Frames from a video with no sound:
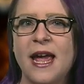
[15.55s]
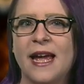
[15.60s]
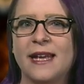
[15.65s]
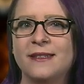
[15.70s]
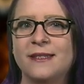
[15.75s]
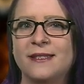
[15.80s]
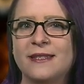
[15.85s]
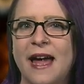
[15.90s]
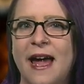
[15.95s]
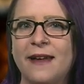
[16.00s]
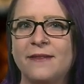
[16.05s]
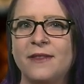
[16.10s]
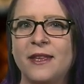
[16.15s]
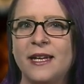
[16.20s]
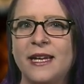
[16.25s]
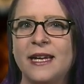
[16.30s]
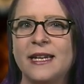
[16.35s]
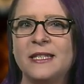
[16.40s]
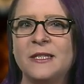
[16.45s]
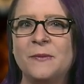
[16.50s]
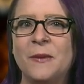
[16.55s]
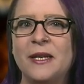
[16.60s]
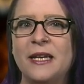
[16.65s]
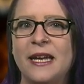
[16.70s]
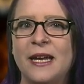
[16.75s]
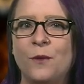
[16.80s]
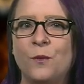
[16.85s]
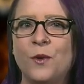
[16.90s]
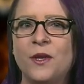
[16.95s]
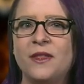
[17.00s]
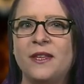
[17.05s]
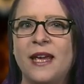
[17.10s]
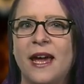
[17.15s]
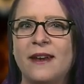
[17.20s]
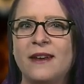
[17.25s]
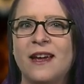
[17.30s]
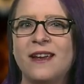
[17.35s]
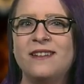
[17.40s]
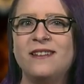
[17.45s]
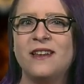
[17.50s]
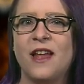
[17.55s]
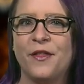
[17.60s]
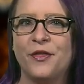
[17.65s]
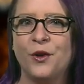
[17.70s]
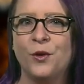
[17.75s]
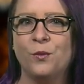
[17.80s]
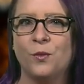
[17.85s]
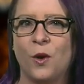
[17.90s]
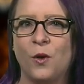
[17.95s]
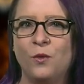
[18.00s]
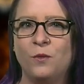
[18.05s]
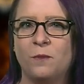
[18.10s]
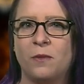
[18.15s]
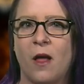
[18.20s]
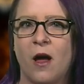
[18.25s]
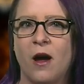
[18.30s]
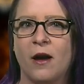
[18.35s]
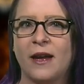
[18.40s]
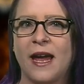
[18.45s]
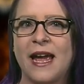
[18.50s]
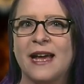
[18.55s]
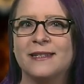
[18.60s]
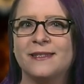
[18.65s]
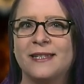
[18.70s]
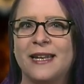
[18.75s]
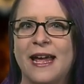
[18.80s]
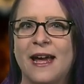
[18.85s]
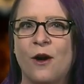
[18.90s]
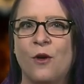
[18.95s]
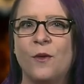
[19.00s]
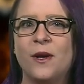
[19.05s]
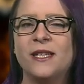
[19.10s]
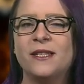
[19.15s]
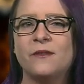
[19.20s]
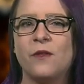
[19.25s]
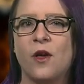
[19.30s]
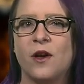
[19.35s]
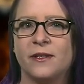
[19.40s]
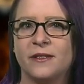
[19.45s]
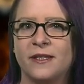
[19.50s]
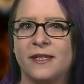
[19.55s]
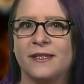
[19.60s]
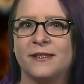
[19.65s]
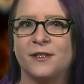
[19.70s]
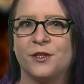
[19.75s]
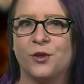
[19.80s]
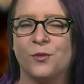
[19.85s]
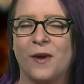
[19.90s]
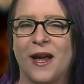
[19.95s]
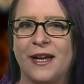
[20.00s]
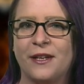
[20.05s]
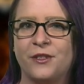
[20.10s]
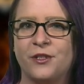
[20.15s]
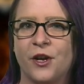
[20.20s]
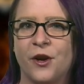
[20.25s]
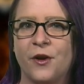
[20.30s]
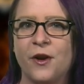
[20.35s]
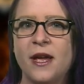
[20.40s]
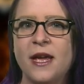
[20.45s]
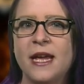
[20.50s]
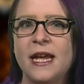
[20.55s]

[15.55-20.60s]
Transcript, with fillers: and sadly, it's been hit with yet another roadblock as now it's lost its director.